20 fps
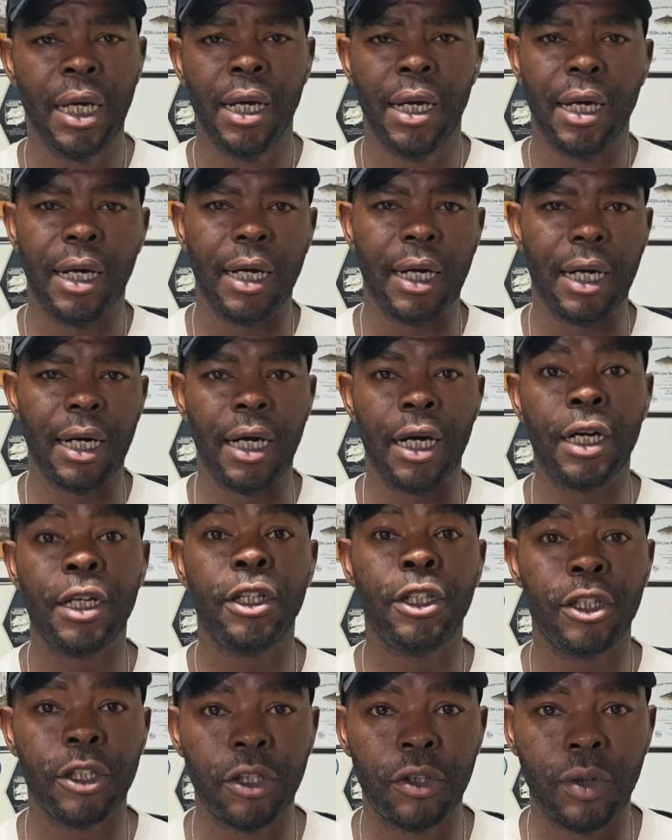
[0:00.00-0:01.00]

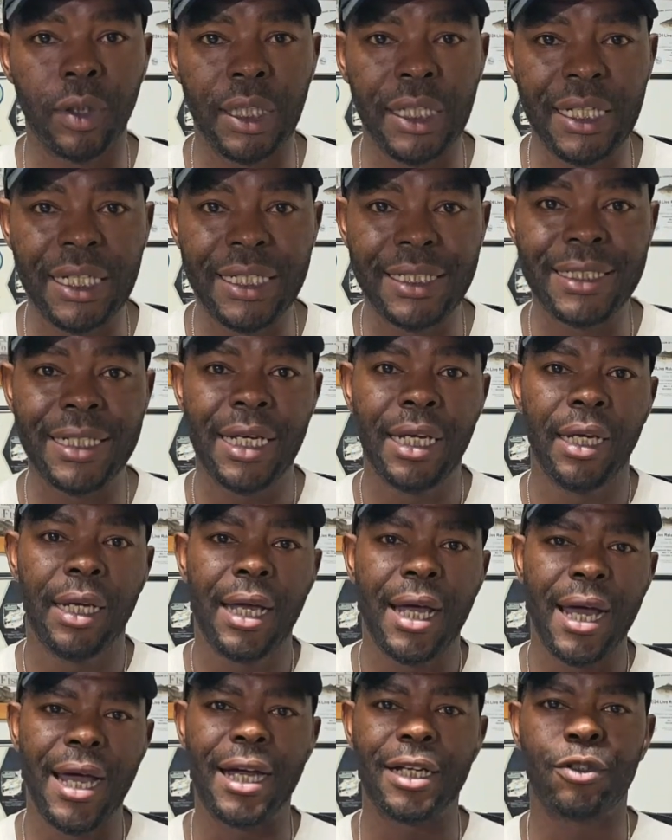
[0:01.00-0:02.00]
100 degrees,
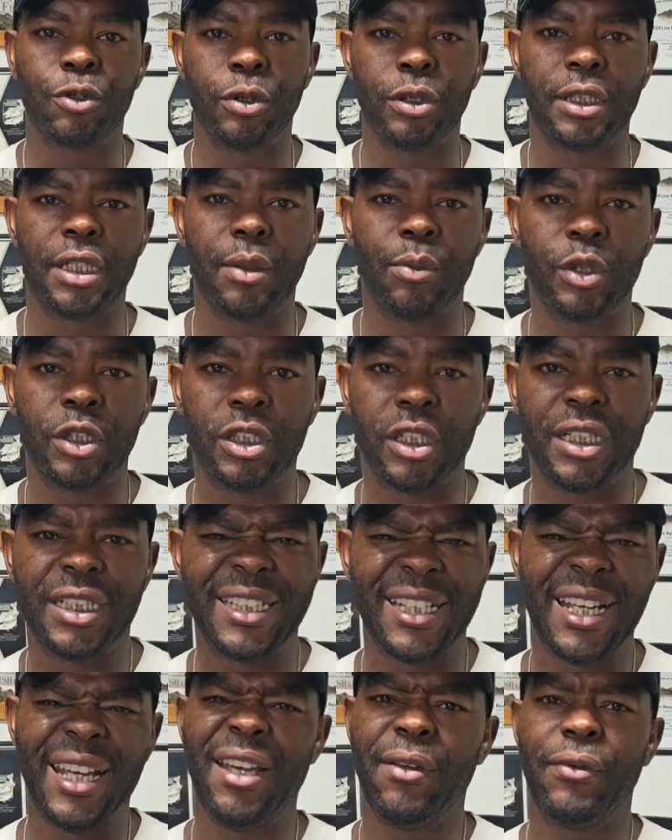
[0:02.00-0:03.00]
actual temperatures,
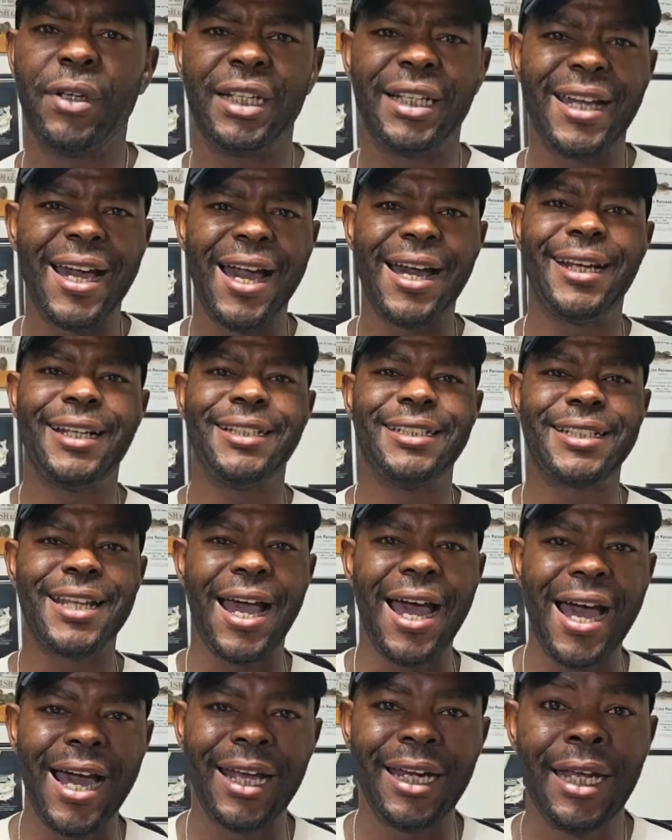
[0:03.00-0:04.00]
even got as
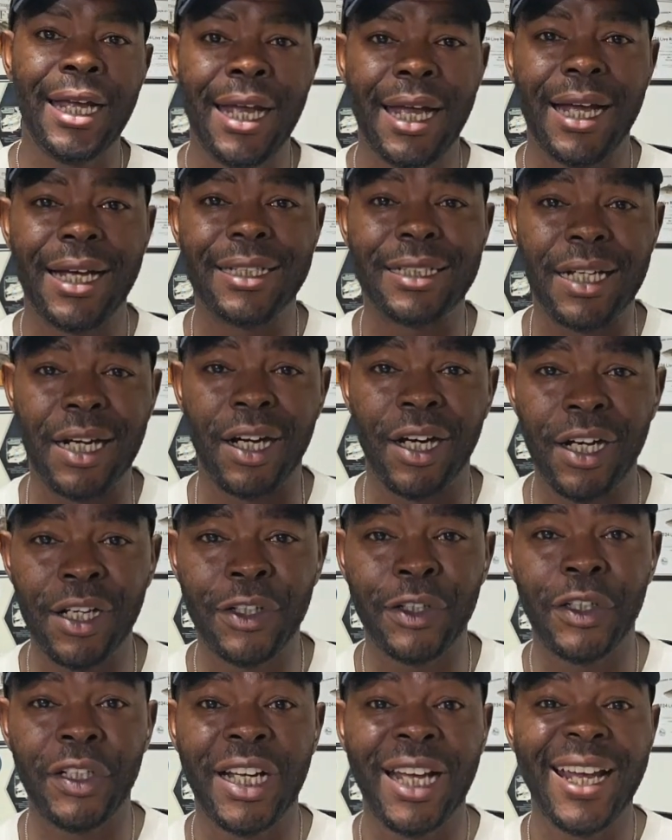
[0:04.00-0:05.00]
hot as
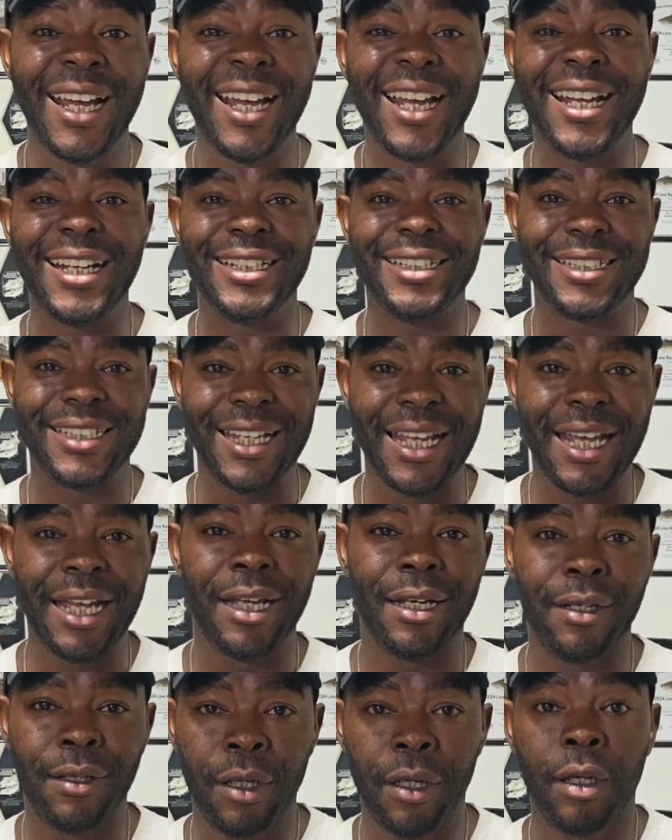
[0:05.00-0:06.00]

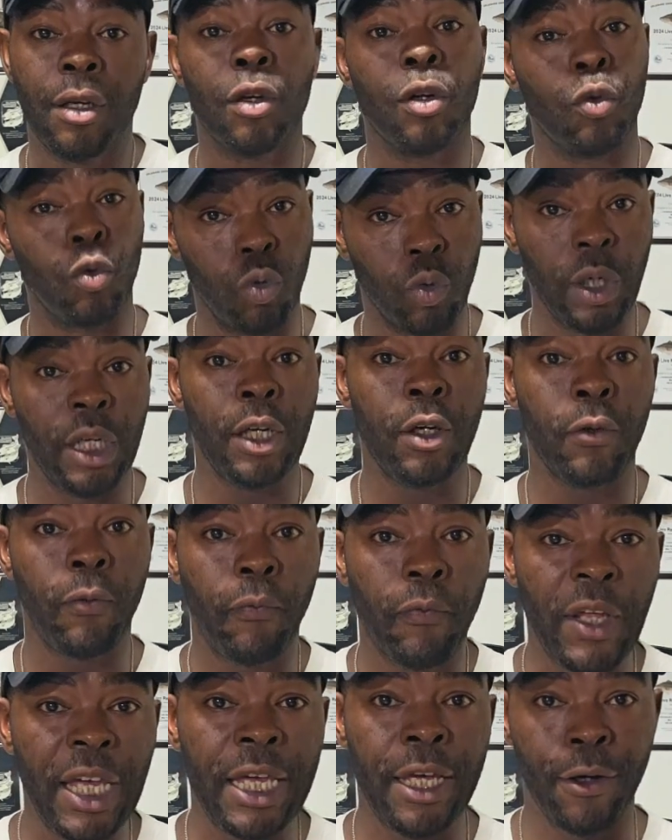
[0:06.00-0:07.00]
110 real
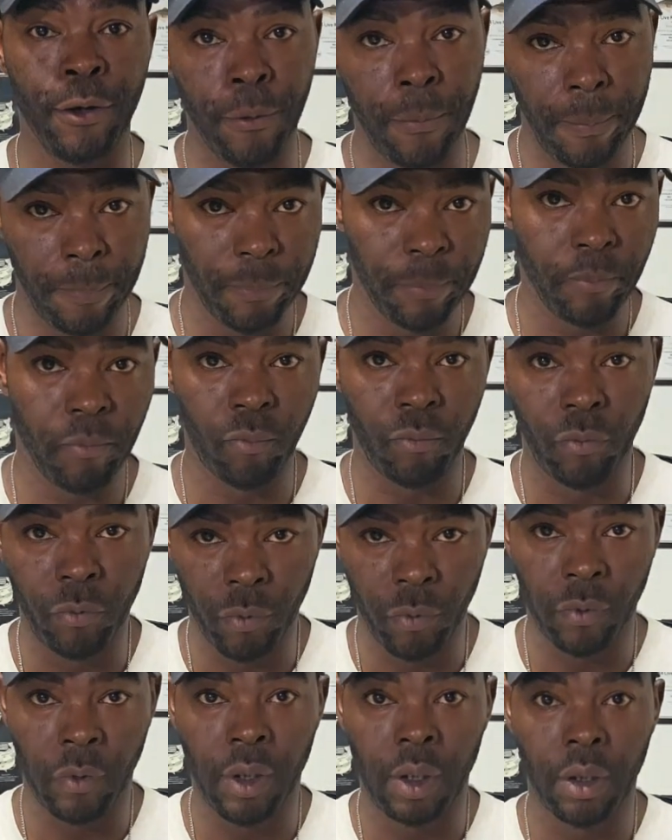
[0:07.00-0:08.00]
feel
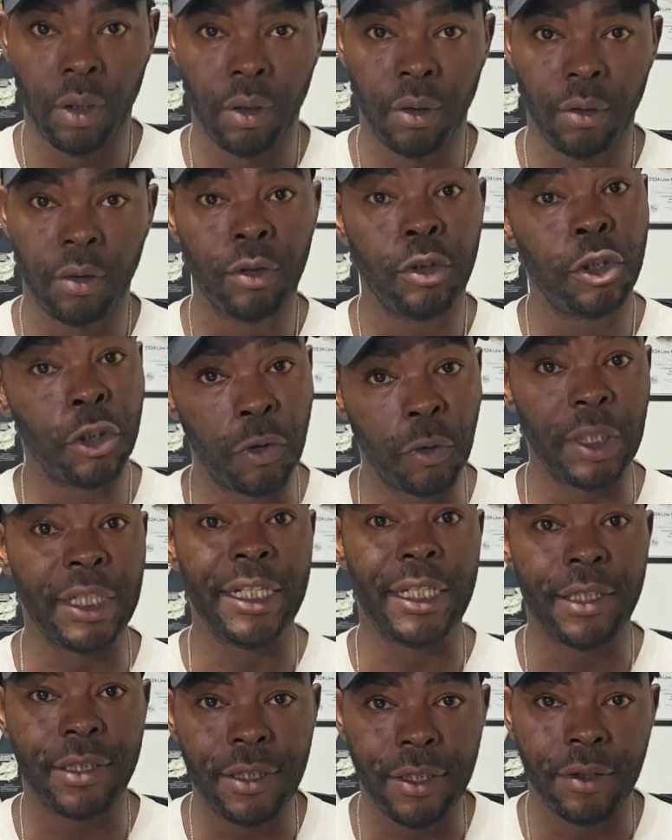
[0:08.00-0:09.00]

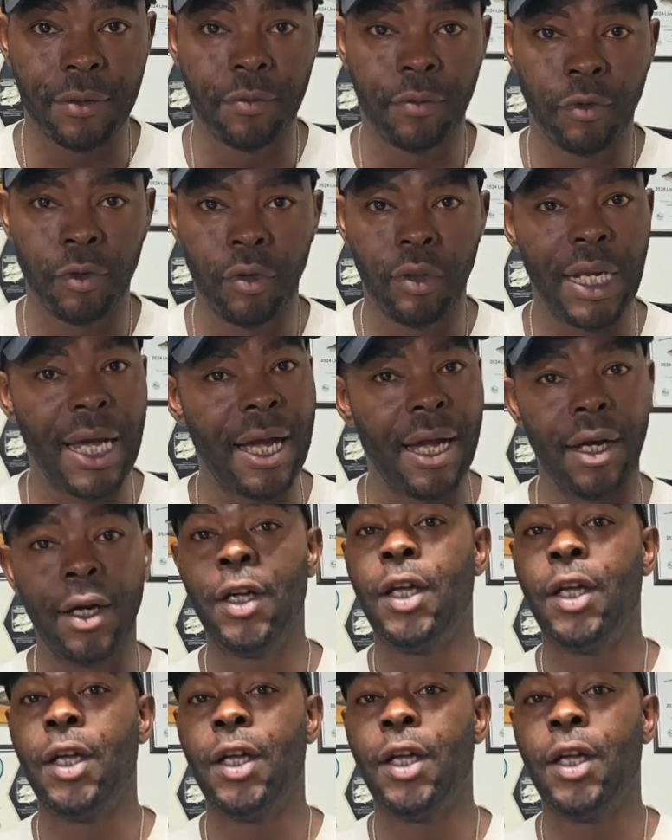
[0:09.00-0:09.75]
degrees. Now,